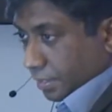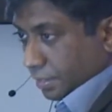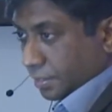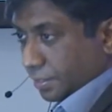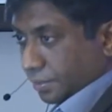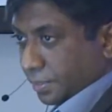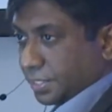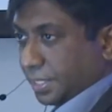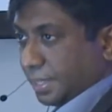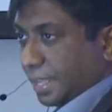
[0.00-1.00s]
So you
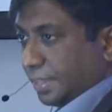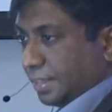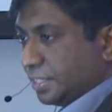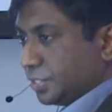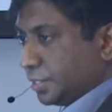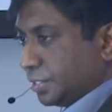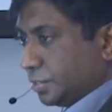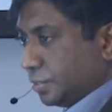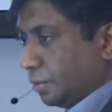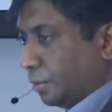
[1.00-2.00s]
see,
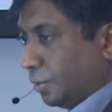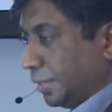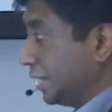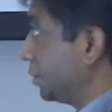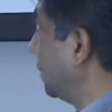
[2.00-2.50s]
that's all that